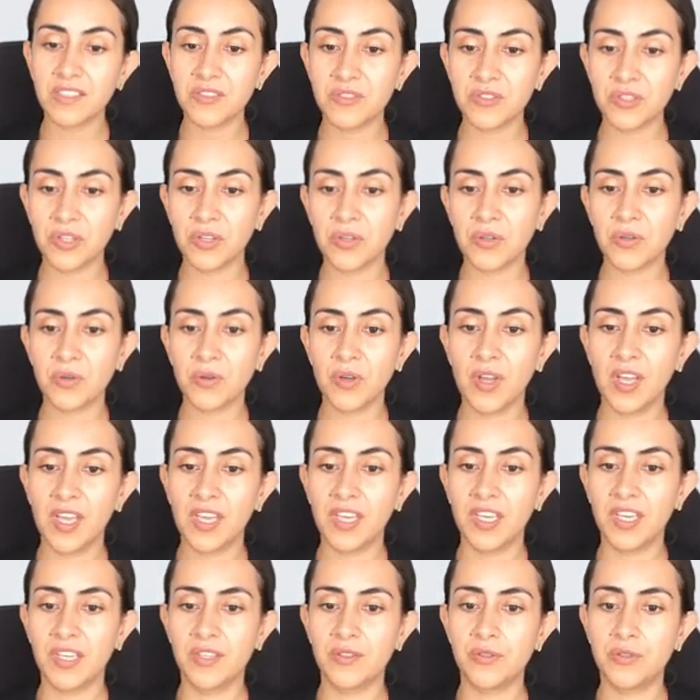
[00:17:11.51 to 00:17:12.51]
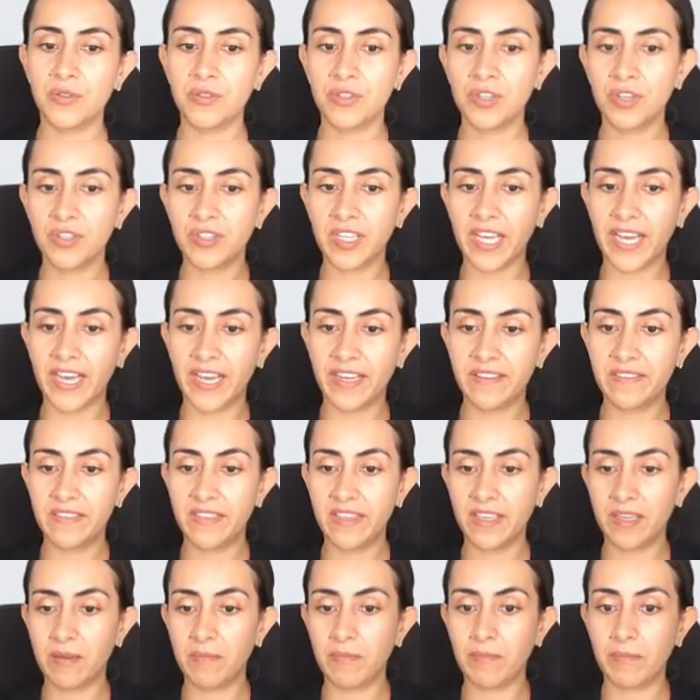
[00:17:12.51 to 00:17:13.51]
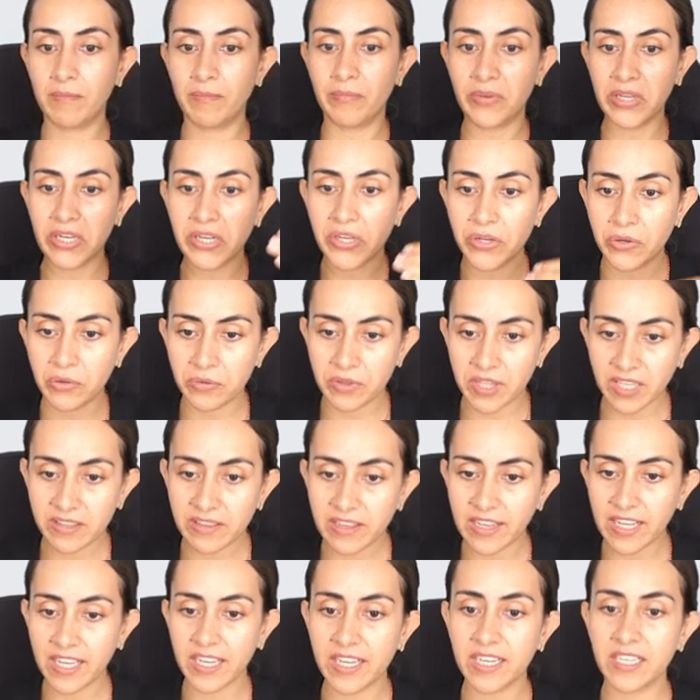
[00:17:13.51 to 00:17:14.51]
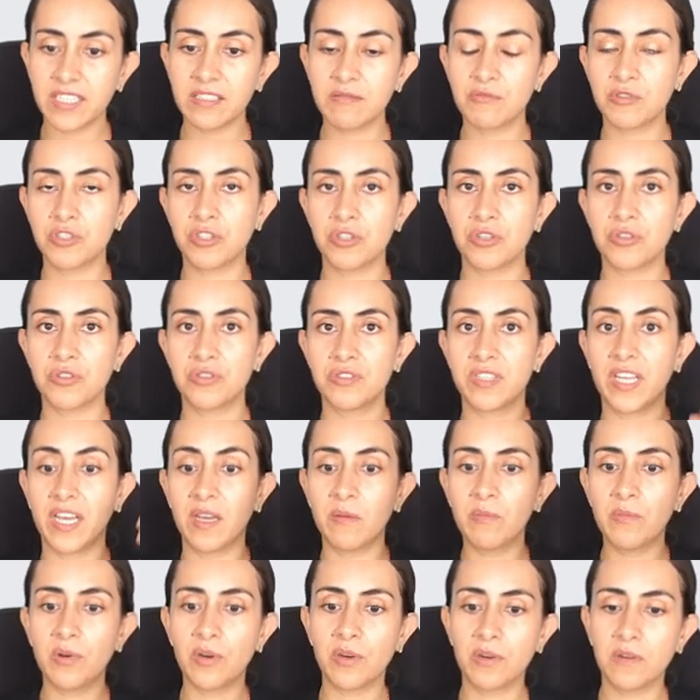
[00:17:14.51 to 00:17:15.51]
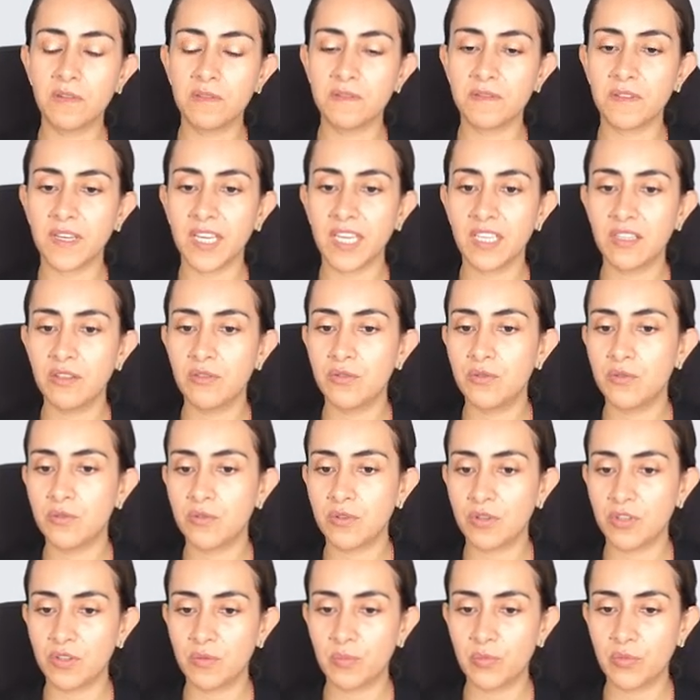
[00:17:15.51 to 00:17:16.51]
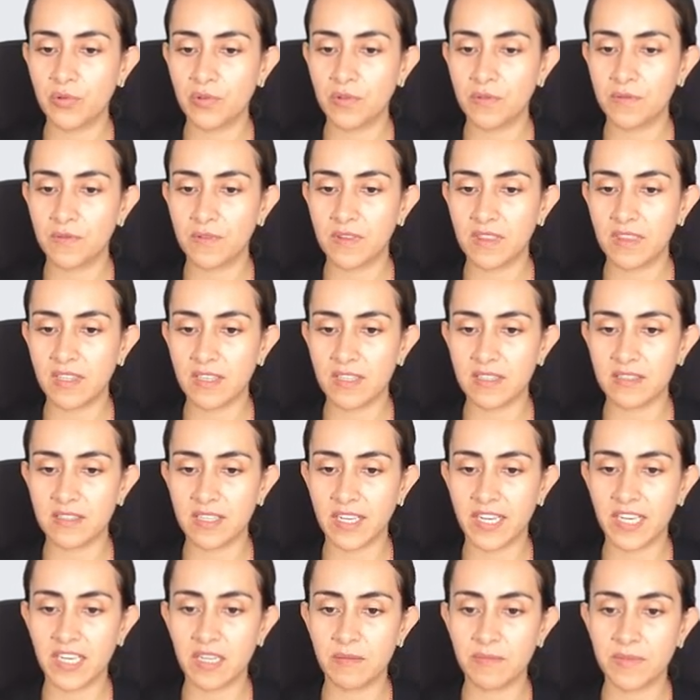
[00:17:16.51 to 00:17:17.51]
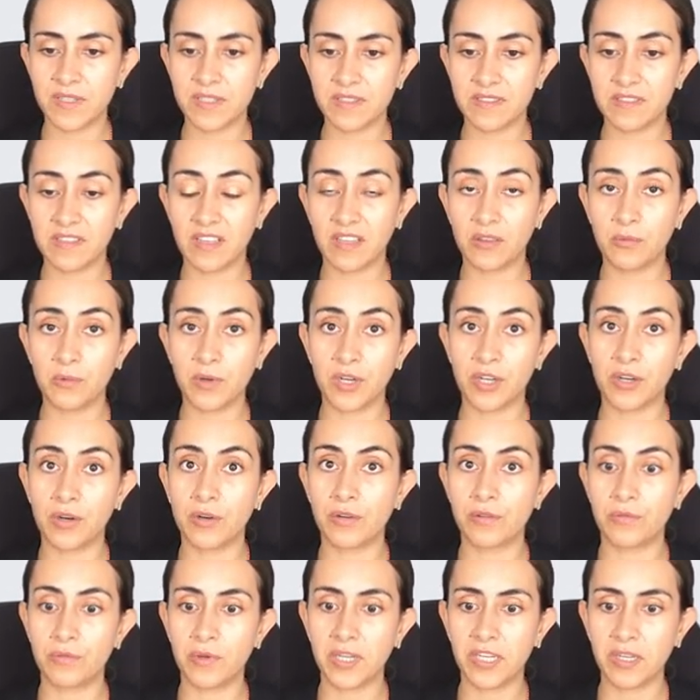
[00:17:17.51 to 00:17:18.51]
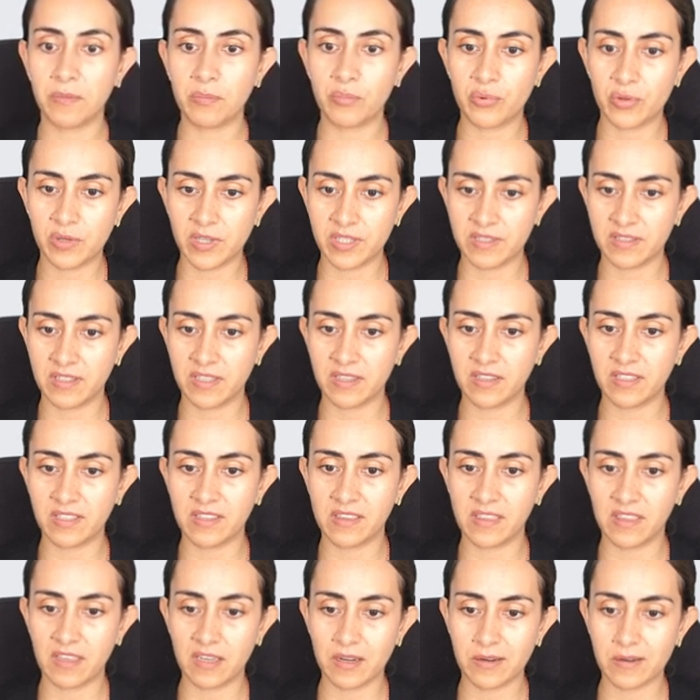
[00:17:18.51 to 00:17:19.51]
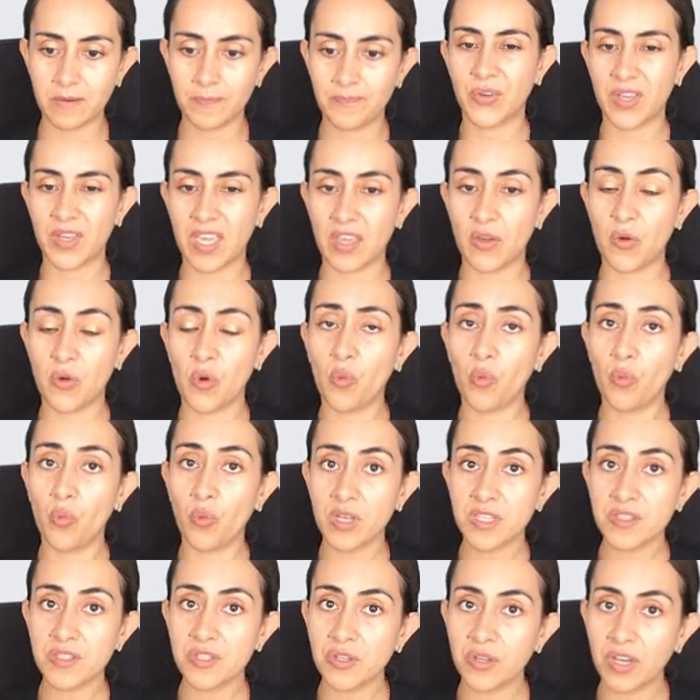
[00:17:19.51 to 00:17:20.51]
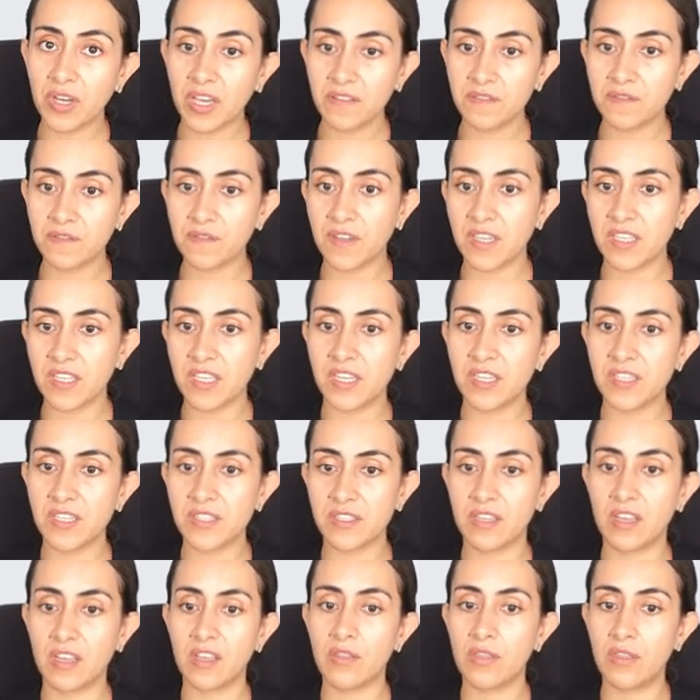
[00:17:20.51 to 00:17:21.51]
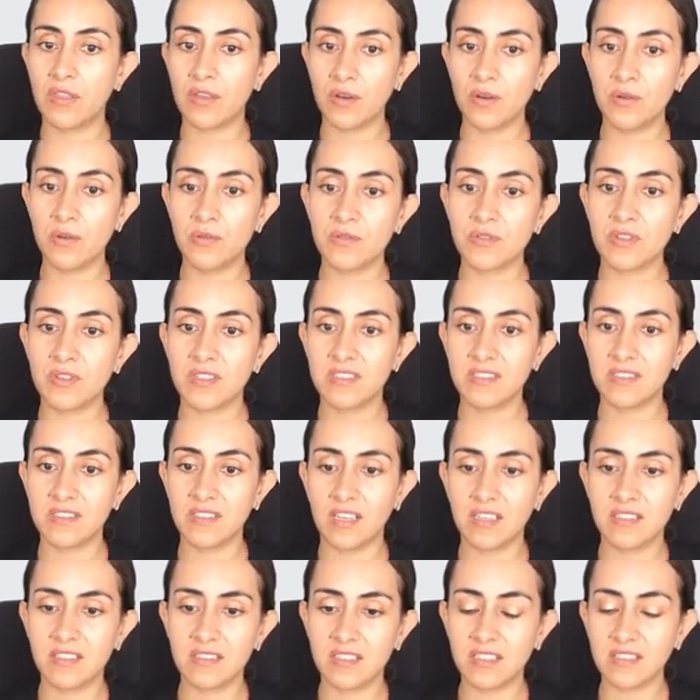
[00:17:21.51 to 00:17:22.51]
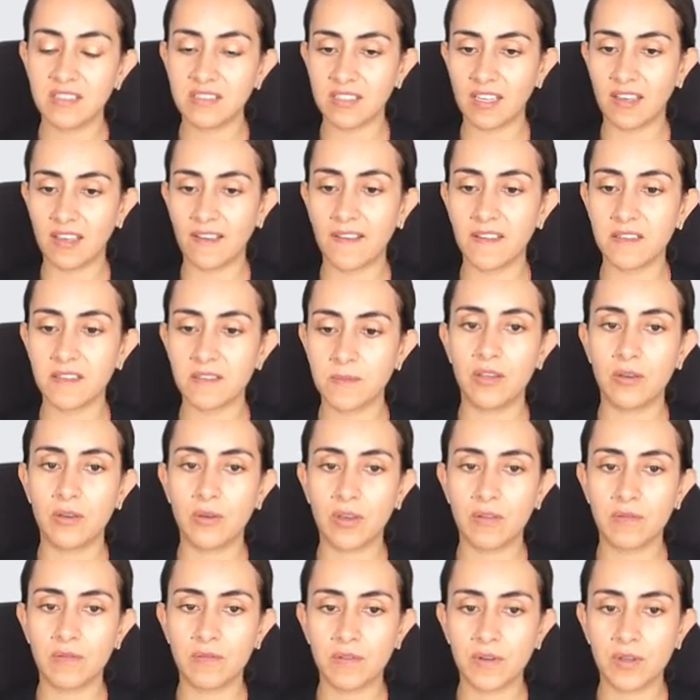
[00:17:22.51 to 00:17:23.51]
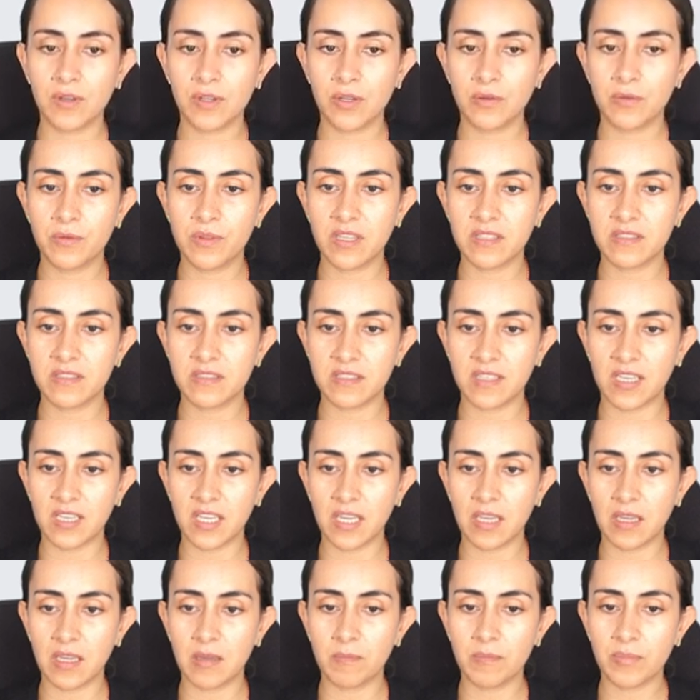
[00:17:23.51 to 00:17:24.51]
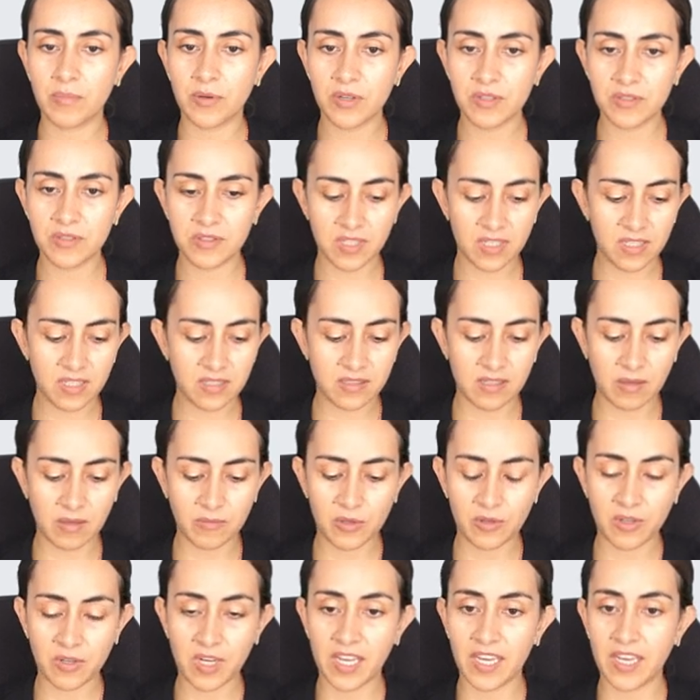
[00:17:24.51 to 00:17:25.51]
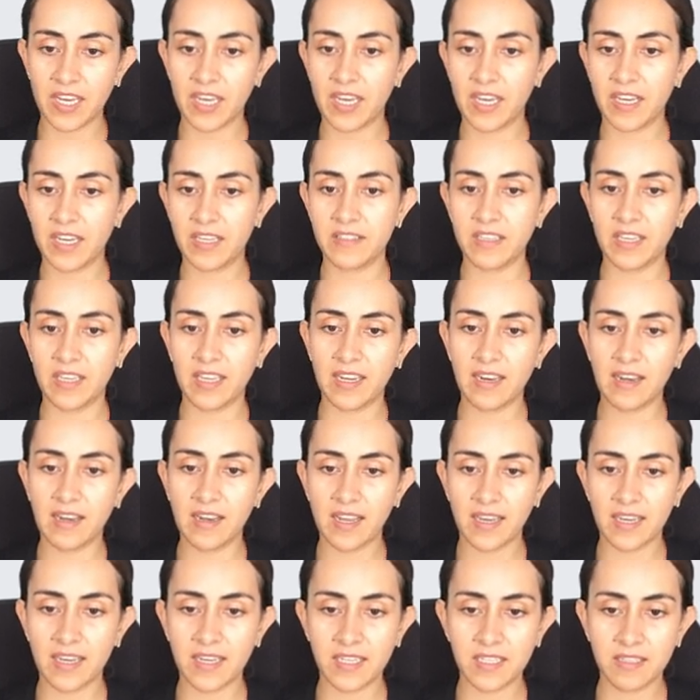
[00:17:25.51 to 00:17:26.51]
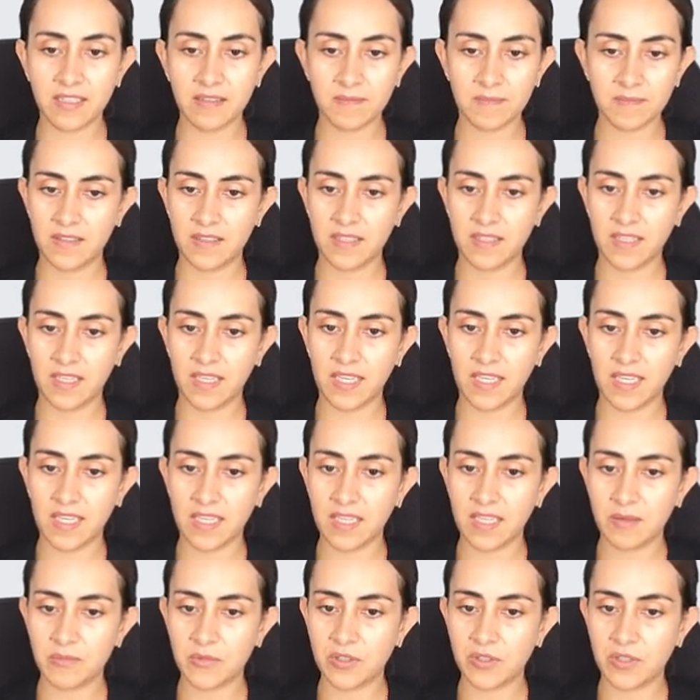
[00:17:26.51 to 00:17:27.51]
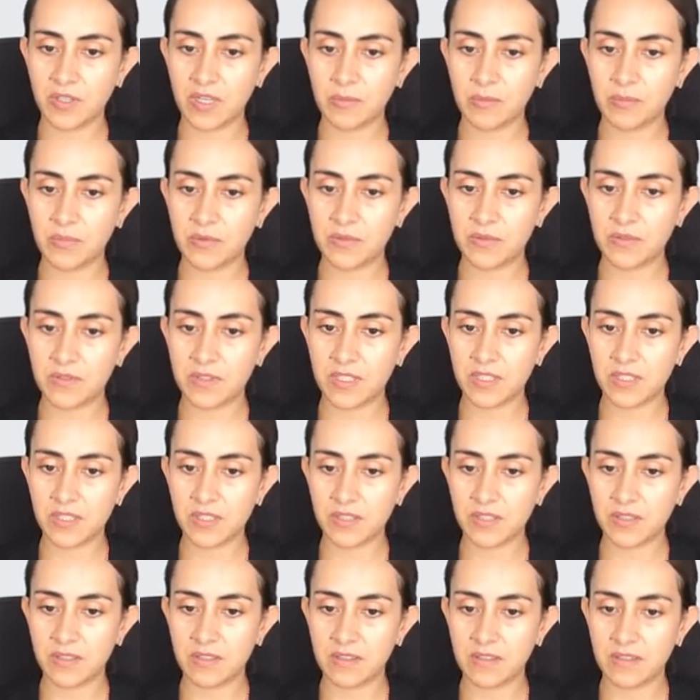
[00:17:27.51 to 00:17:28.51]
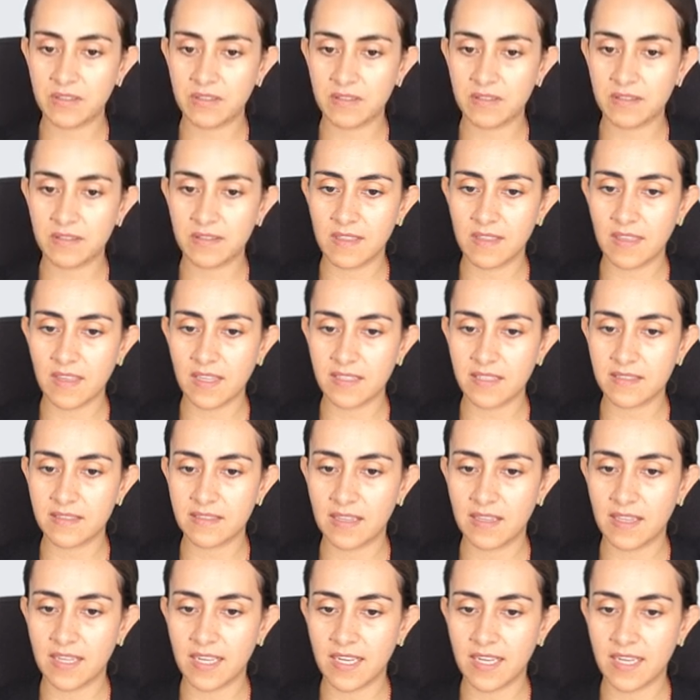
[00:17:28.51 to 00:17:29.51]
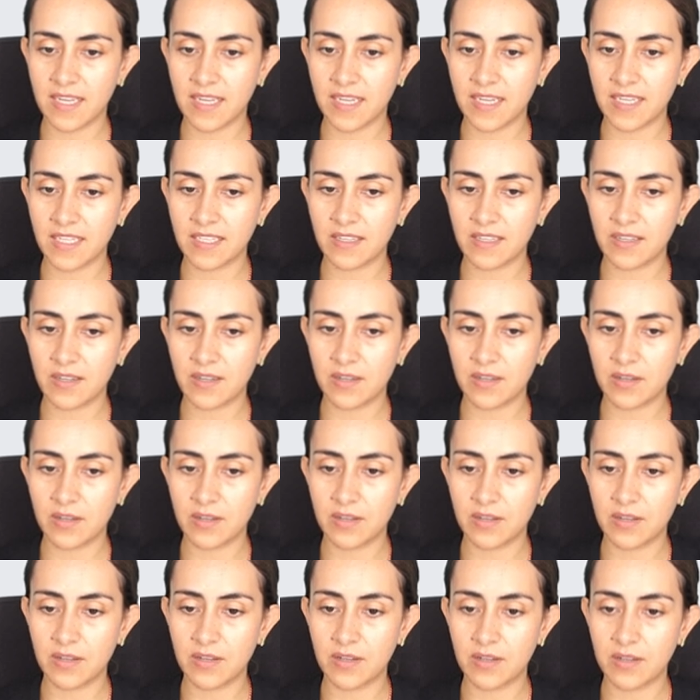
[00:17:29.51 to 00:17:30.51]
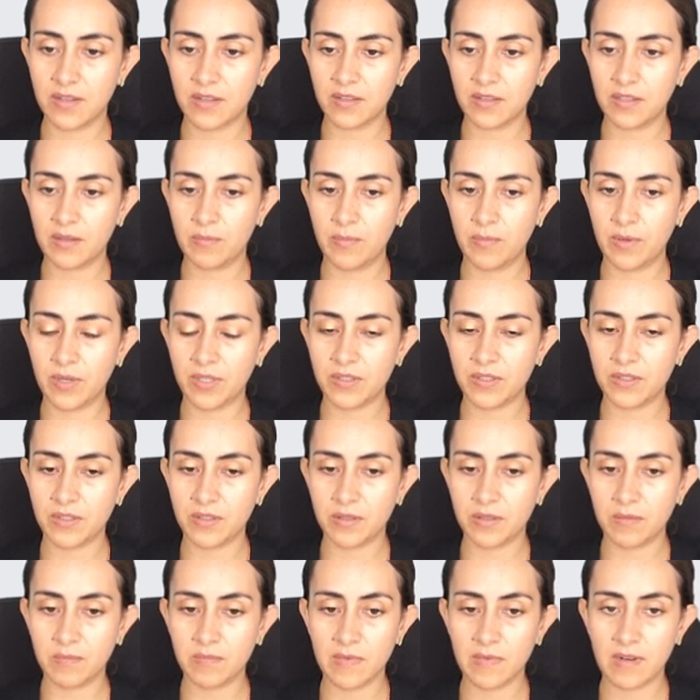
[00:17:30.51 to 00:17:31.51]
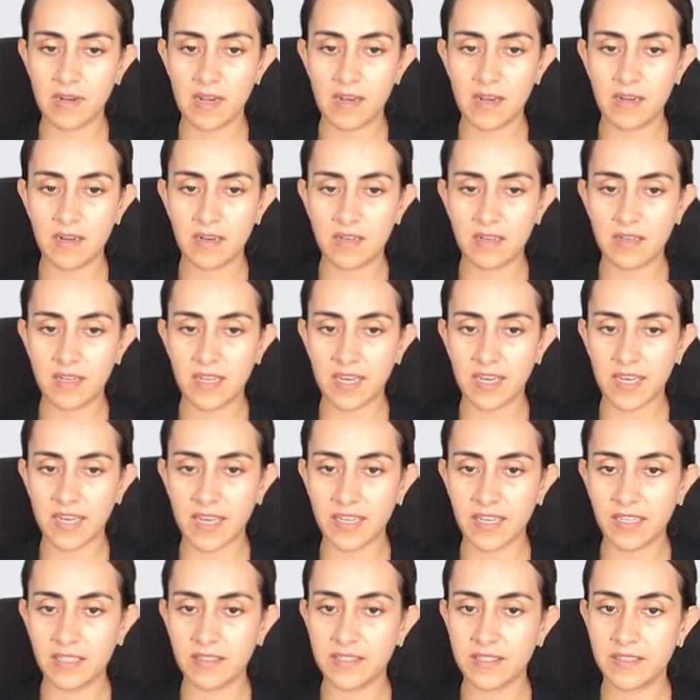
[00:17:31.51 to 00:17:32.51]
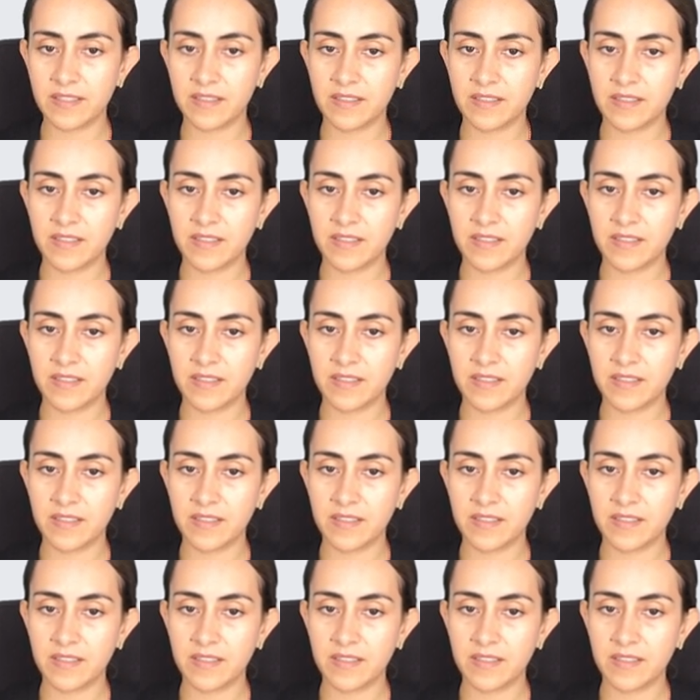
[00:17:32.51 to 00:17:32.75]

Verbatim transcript: So do not add them below that line, just above, and do not move these elements that were already present in there. Okay, once you have finished those 6 designs, you can follow the same process. I'm gonna add a line. Okay, I'm gonna position this line on the bottom guide.